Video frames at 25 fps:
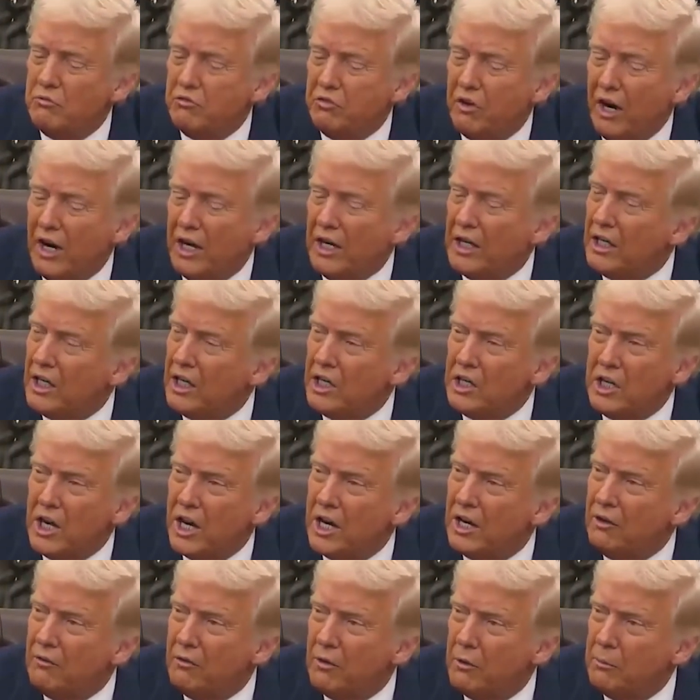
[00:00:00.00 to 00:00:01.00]
frankly
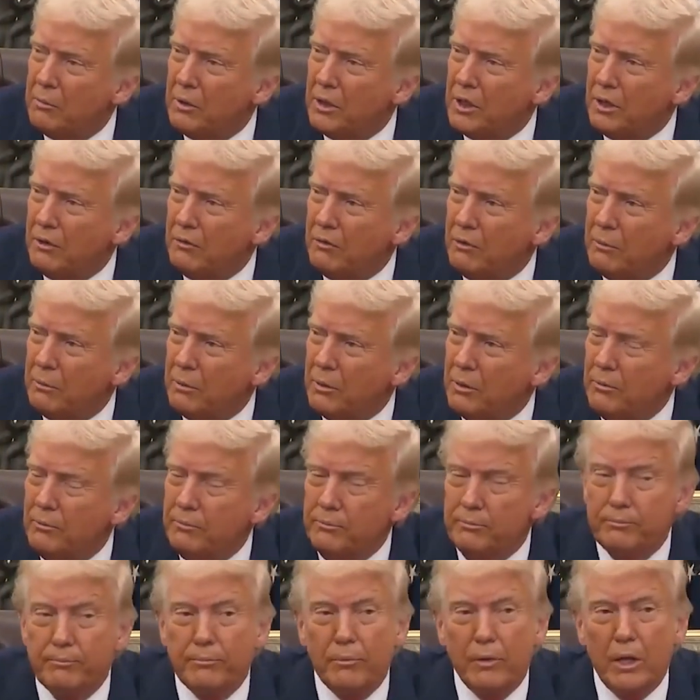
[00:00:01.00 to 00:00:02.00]
not even believable.
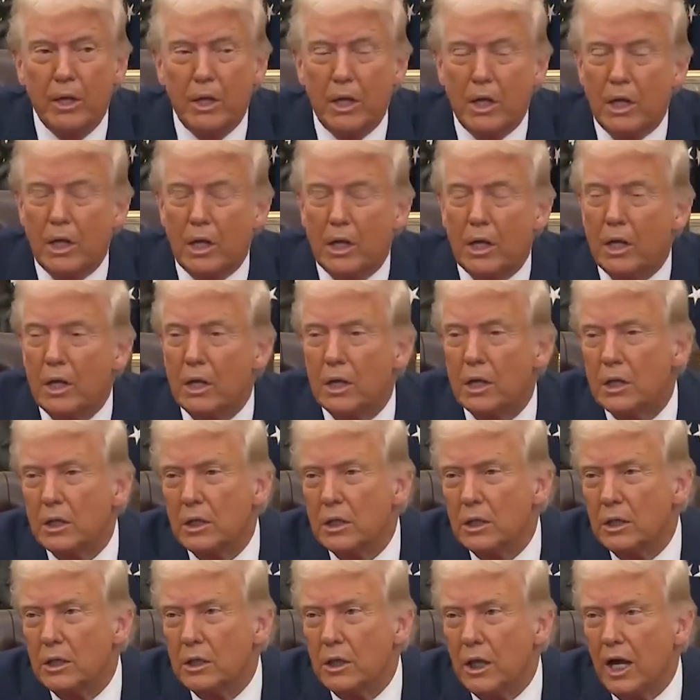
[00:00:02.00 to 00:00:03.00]

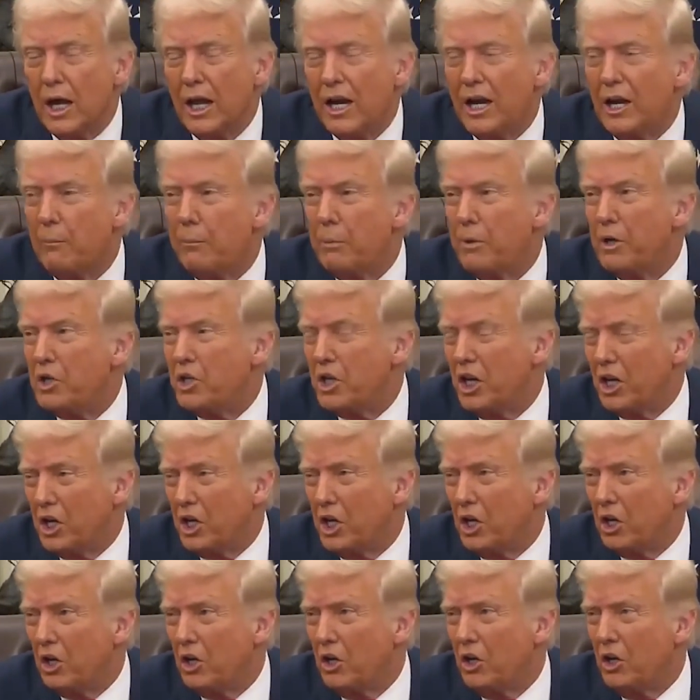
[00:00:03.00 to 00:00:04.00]
And in
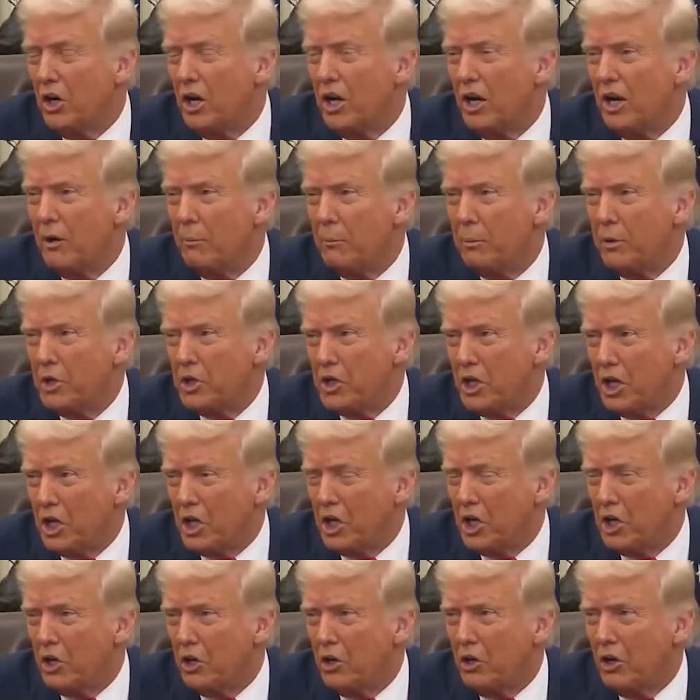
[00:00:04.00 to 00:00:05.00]

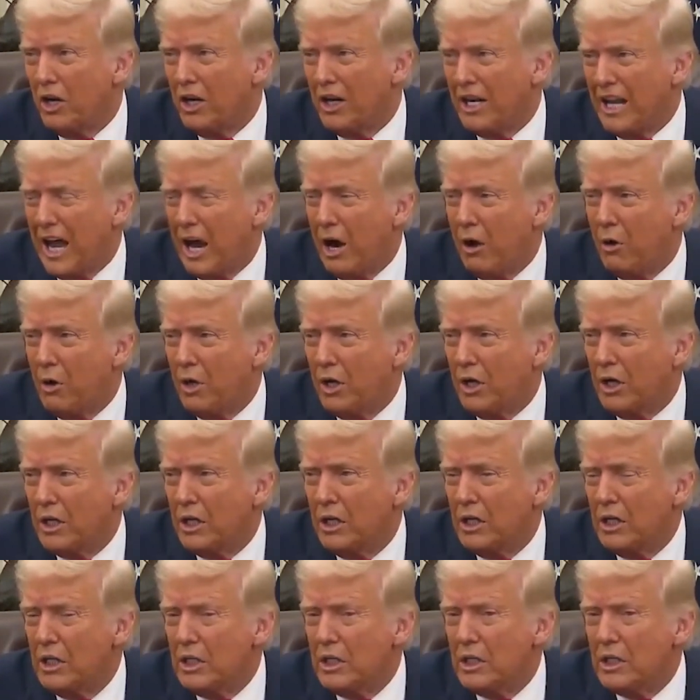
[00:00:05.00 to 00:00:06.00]
particular, allowing
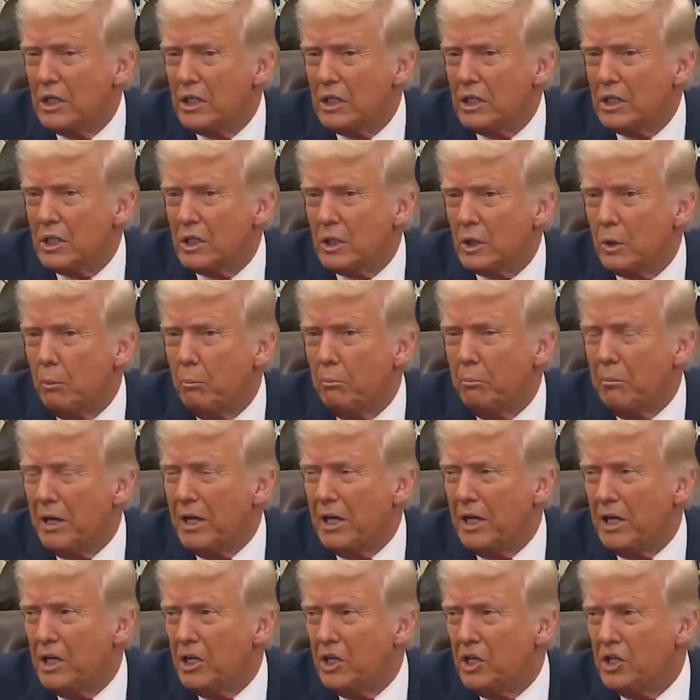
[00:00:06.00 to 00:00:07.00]

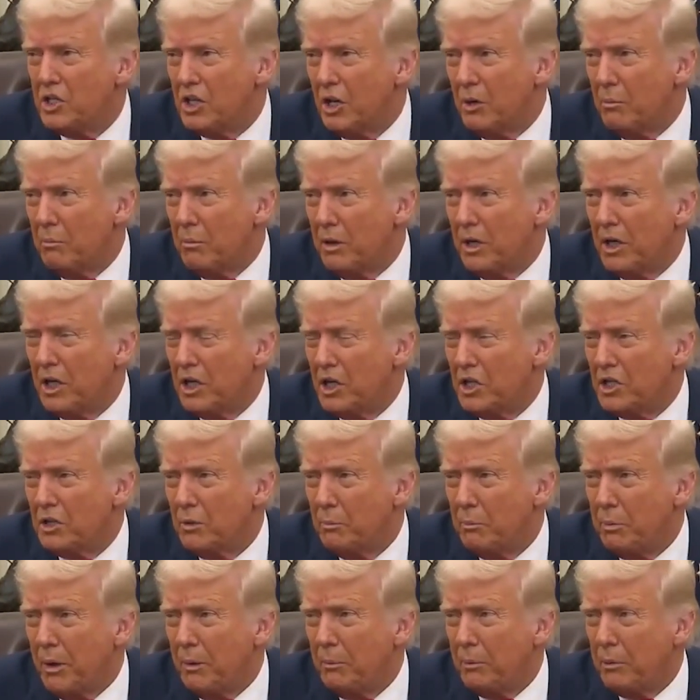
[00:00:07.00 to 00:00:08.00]
millions and millions
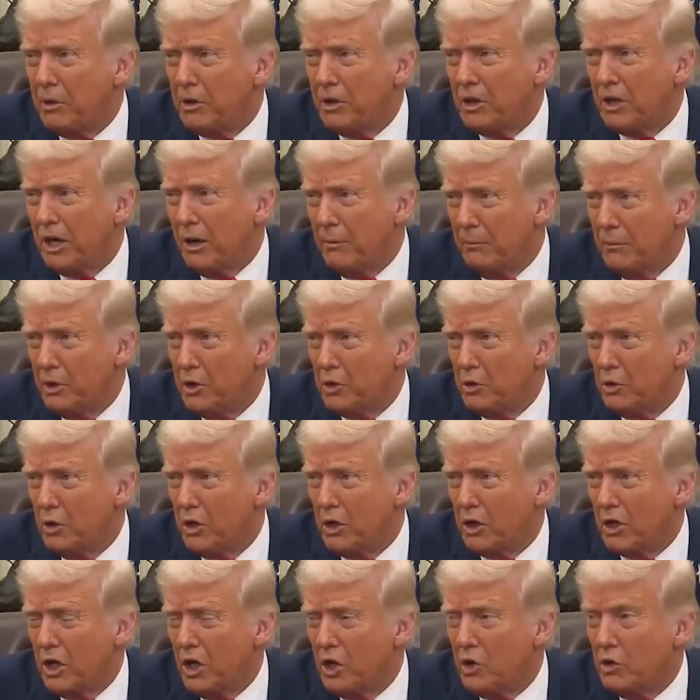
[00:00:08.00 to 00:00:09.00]
of people to come into
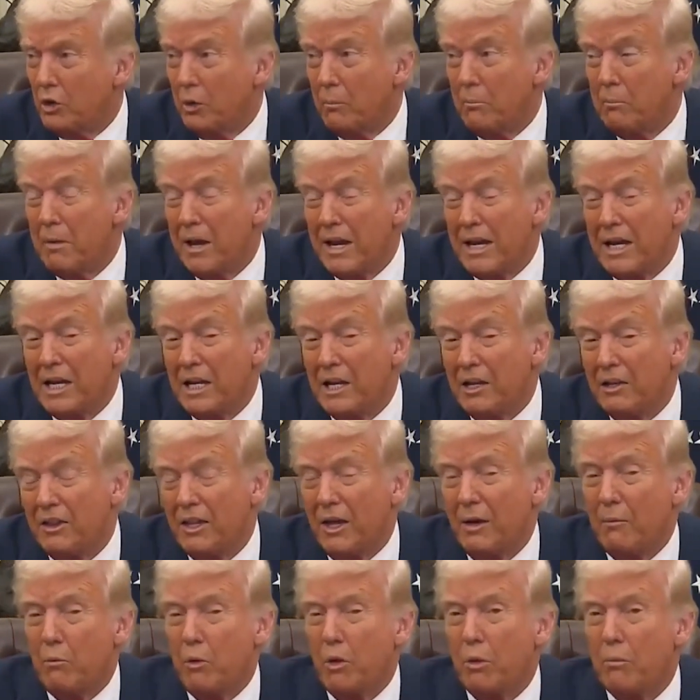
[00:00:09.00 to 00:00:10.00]
our country. Many of
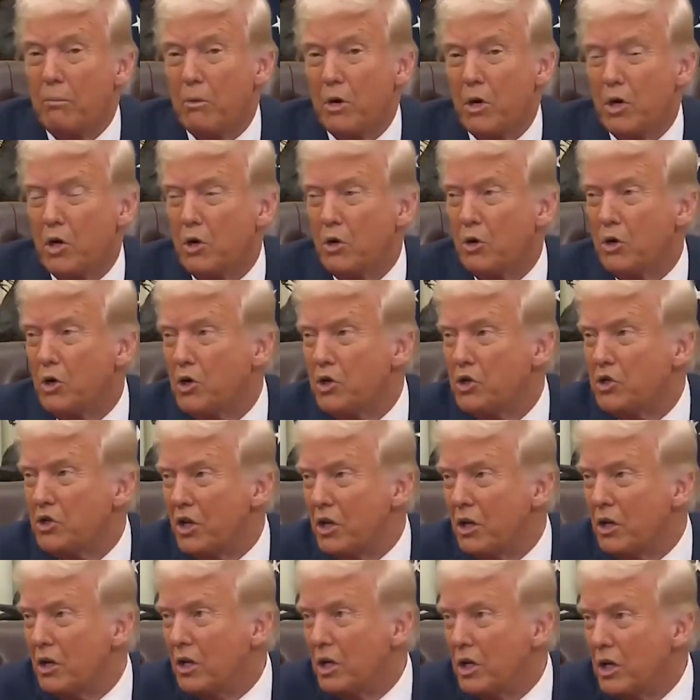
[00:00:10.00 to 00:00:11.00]
them were murderers
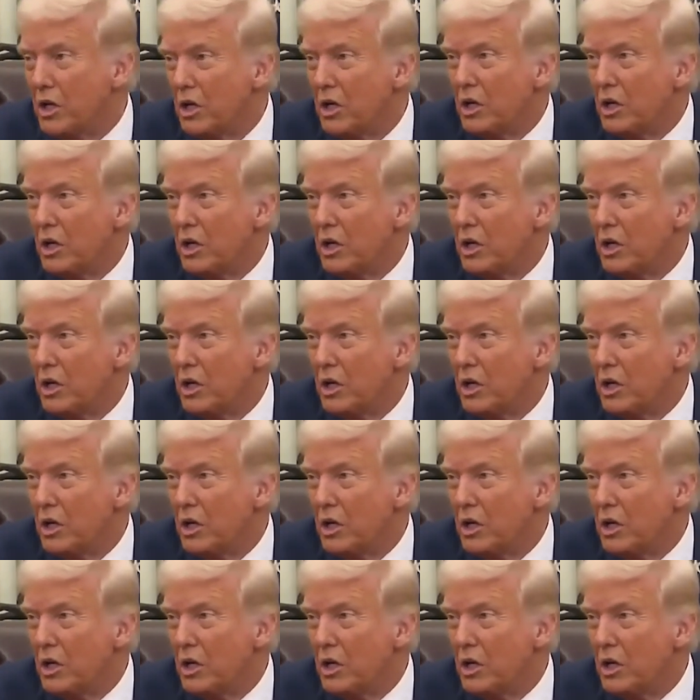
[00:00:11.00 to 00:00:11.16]
and